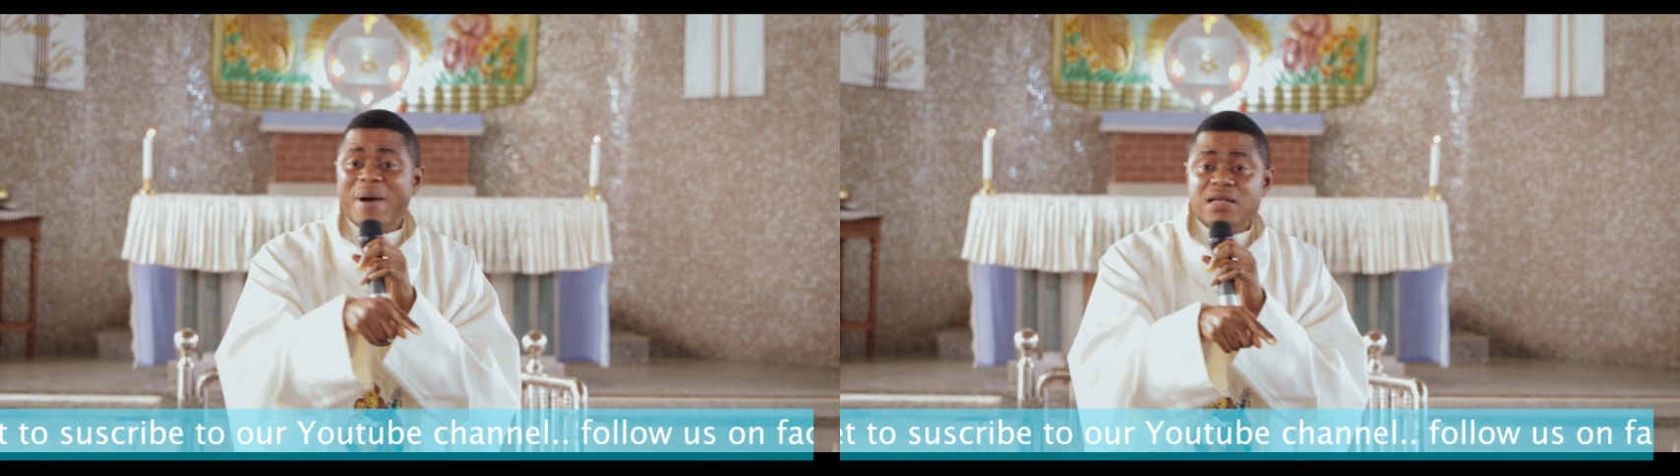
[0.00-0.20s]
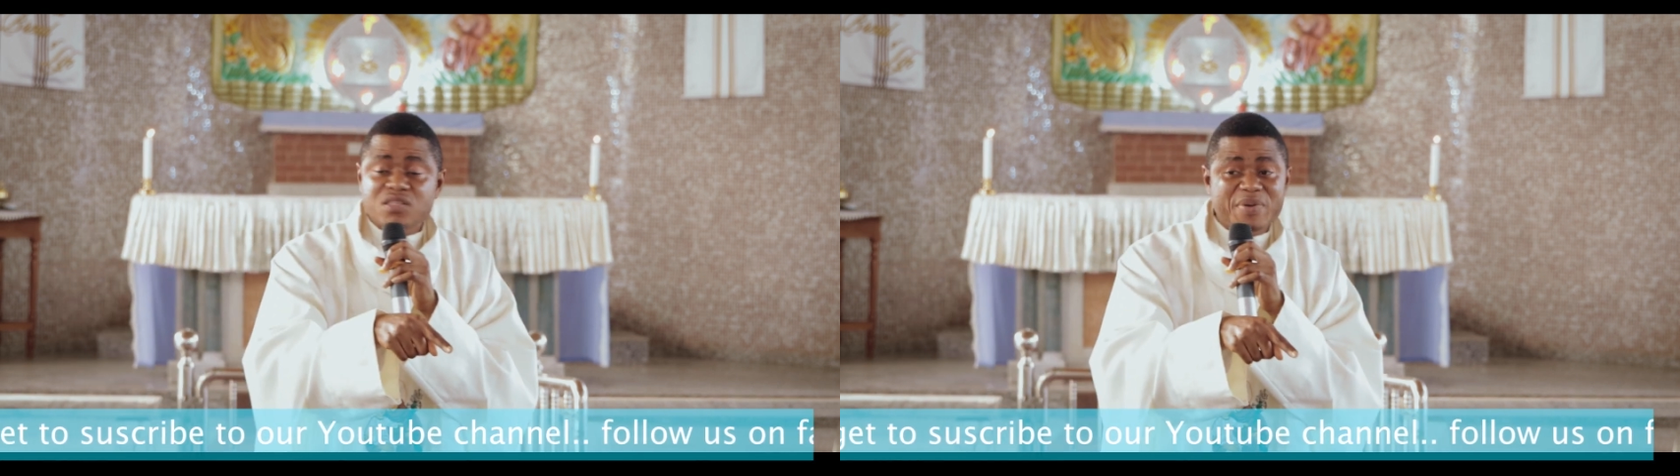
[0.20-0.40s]

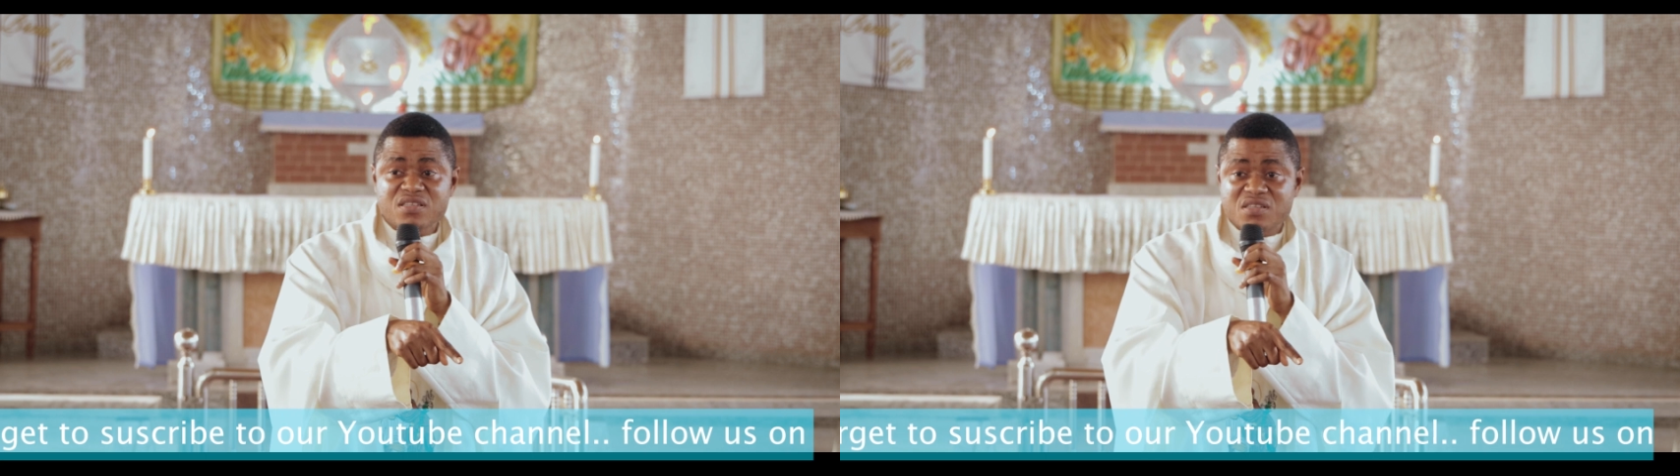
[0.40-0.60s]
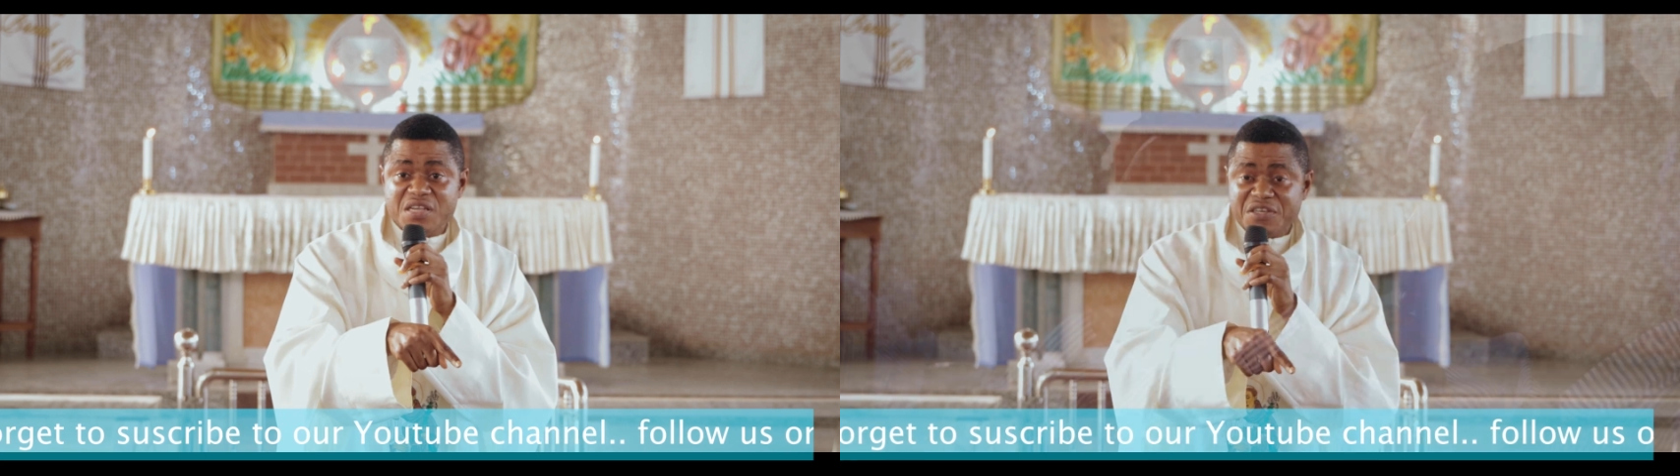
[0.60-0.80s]

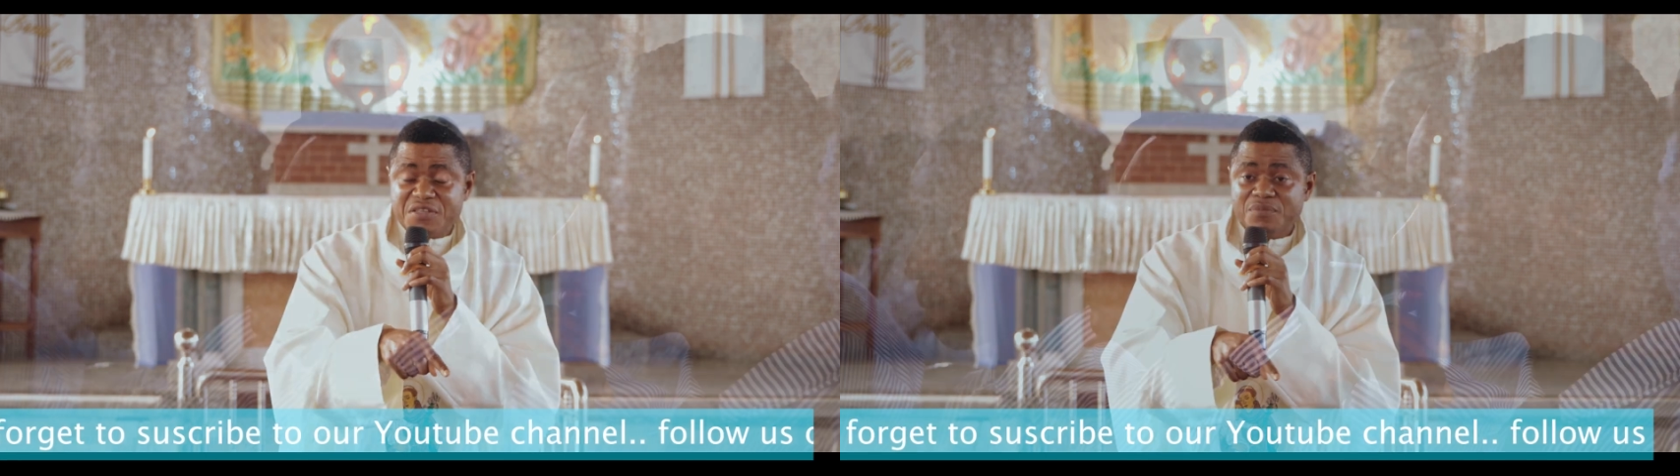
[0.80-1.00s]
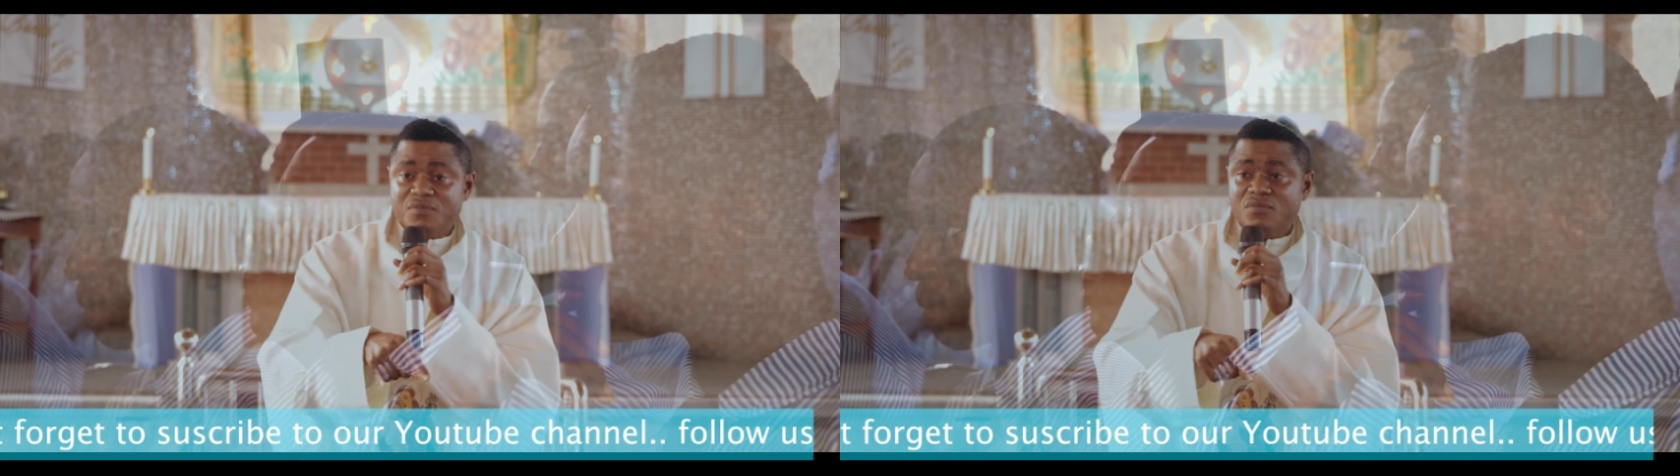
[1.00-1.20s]
person said,